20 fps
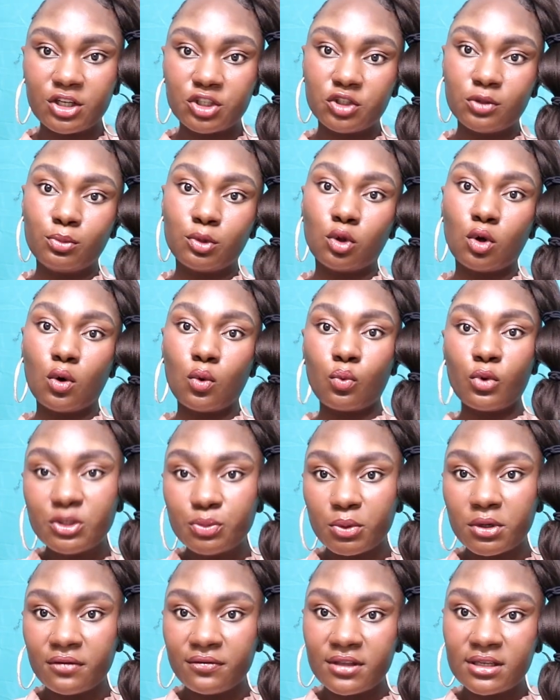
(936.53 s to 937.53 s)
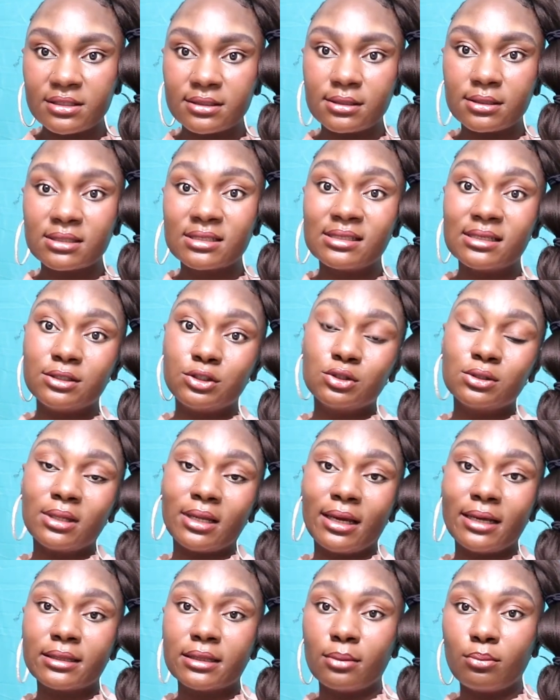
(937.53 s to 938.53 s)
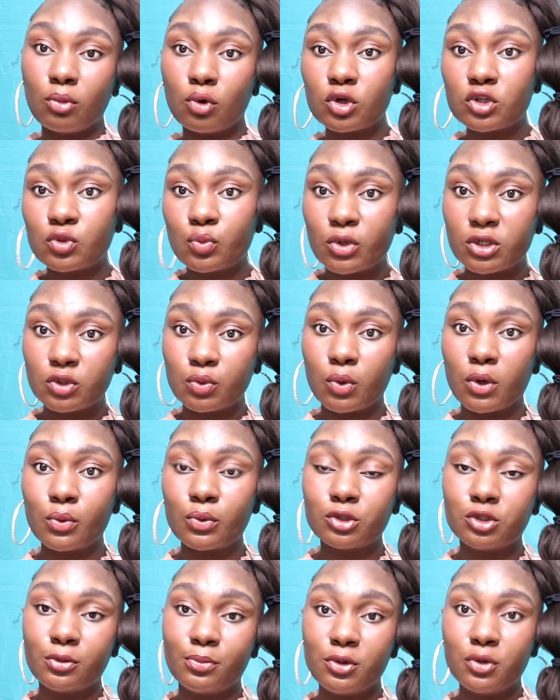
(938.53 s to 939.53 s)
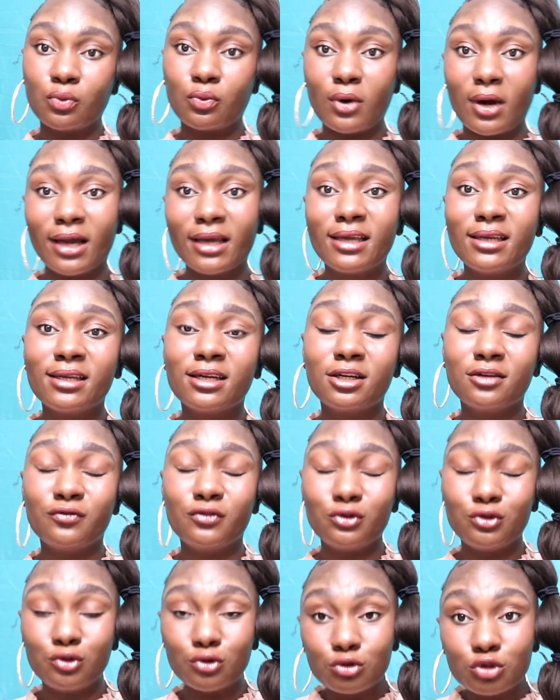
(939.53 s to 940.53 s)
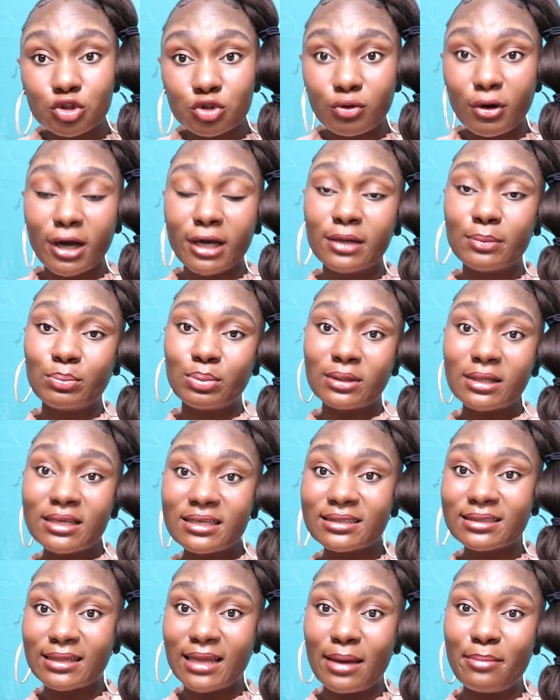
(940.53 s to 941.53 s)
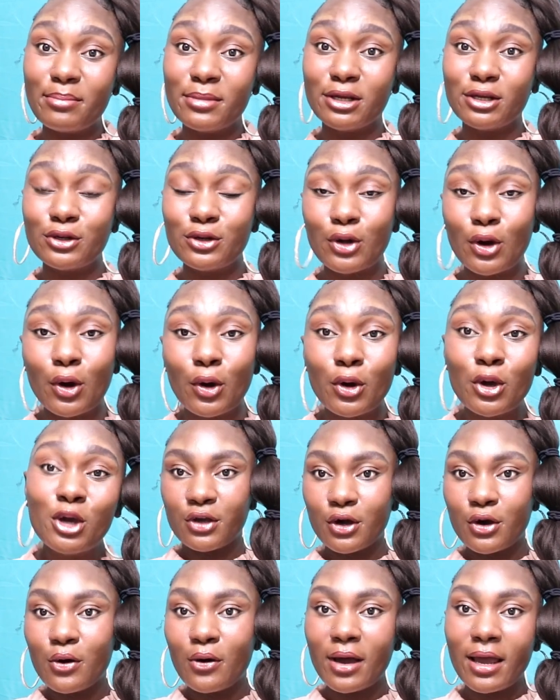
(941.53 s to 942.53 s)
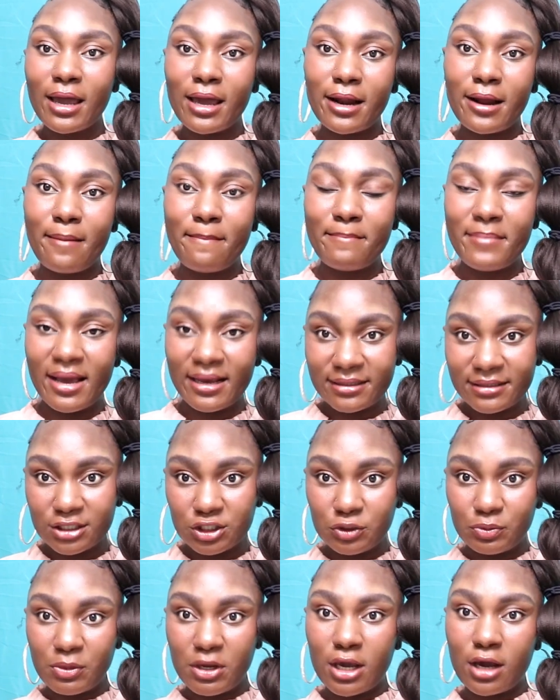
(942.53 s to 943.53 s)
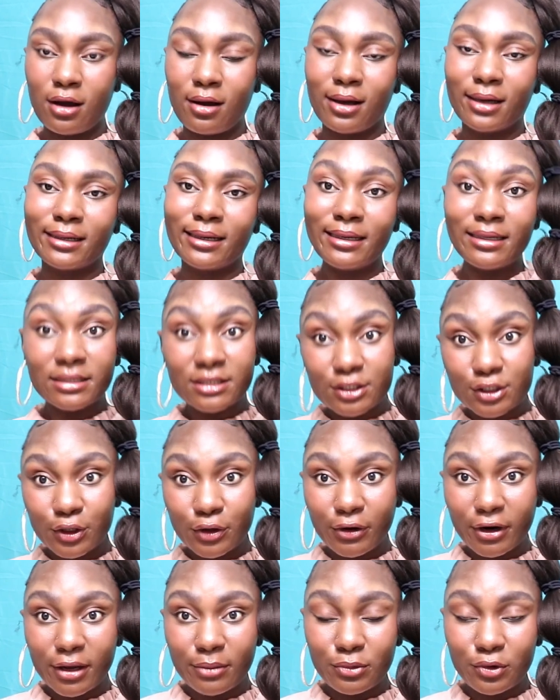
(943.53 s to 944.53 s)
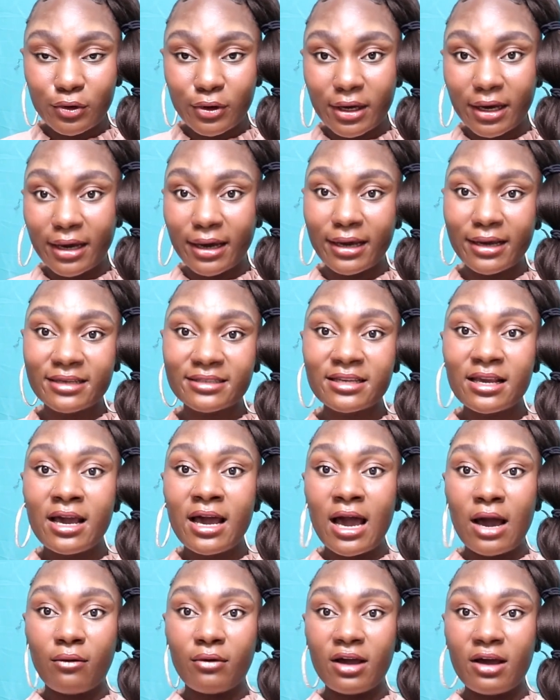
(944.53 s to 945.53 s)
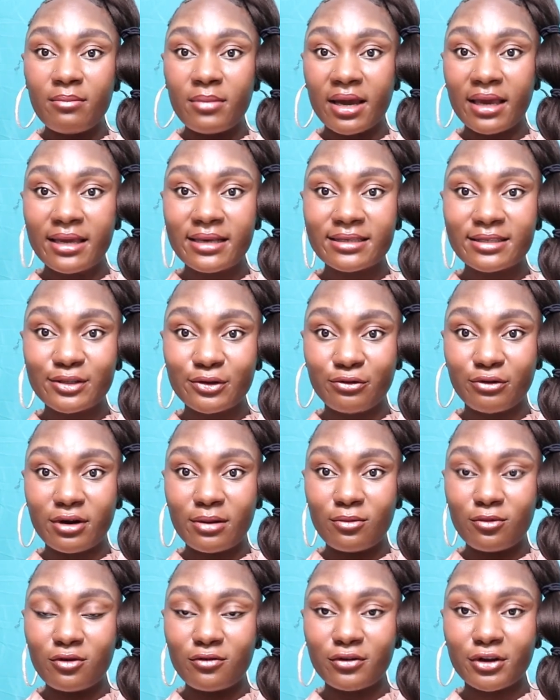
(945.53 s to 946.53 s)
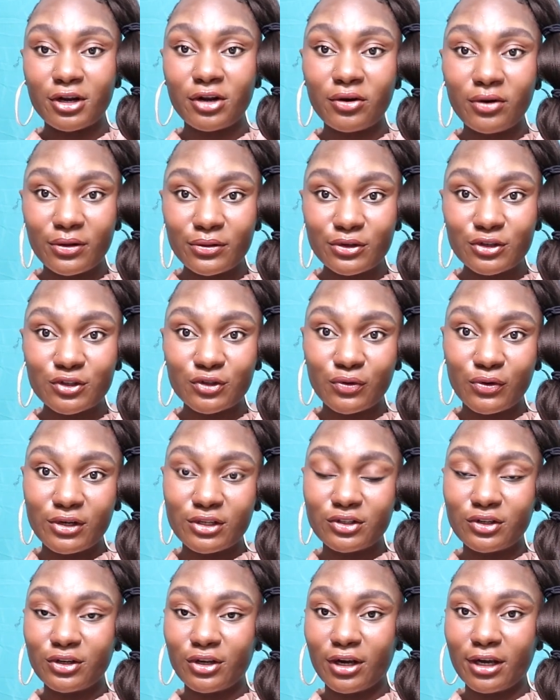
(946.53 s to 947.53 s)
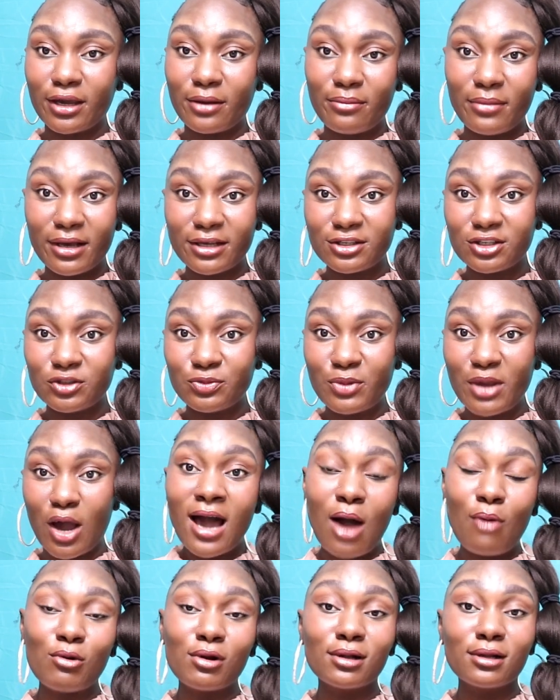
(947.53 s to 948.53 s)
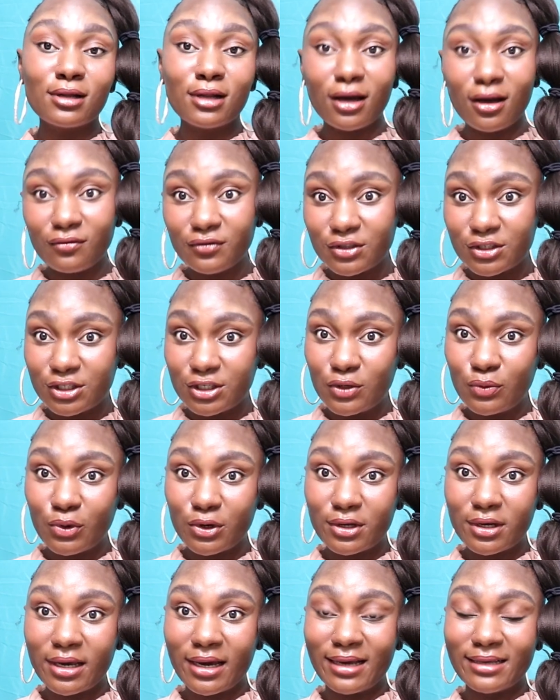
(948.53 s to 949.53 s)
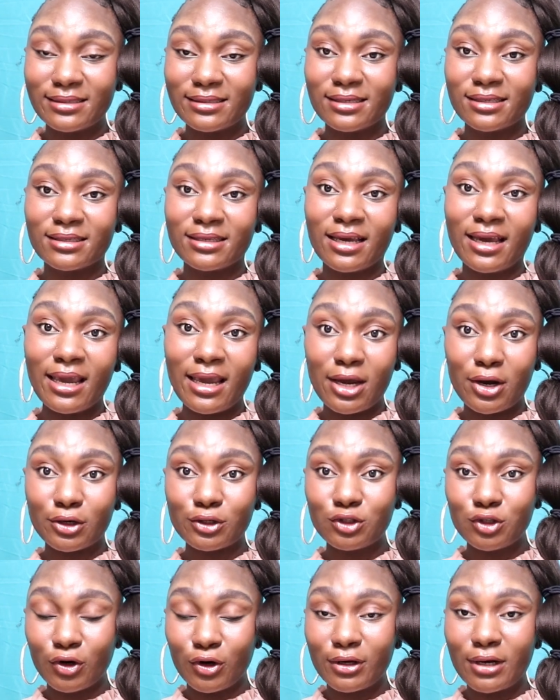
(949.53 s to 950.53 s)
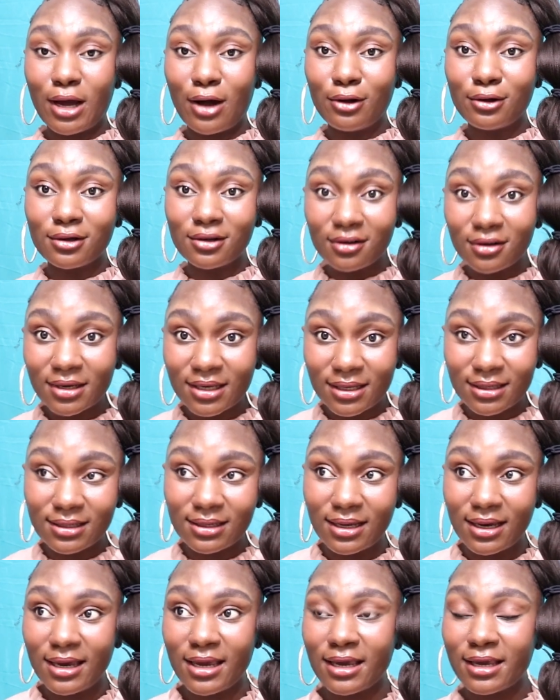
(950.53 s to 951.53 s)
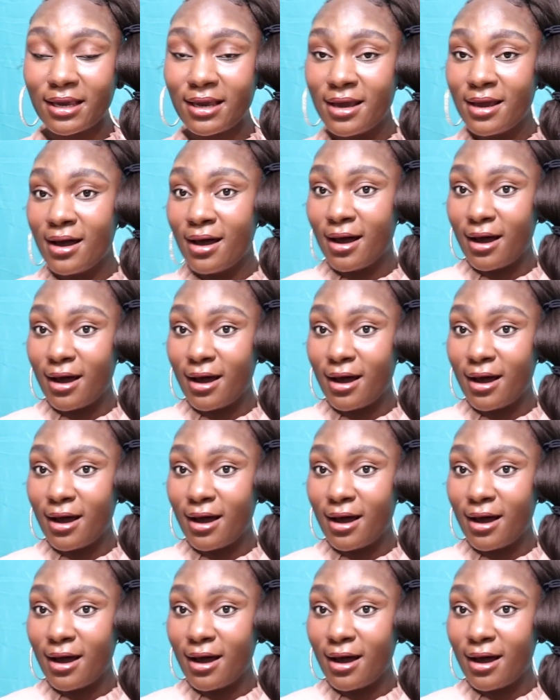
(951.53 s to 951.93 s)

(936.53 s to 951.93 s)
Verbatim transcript: section below which one of these looks did you like the most, which one would you be rocking, and if you do try it, please let me know. You can go ahead and message me on Instagram, you guys. I will have my Instagram over here on the screen so y'all can message me. I would love to see what you guys' hair turned out looking like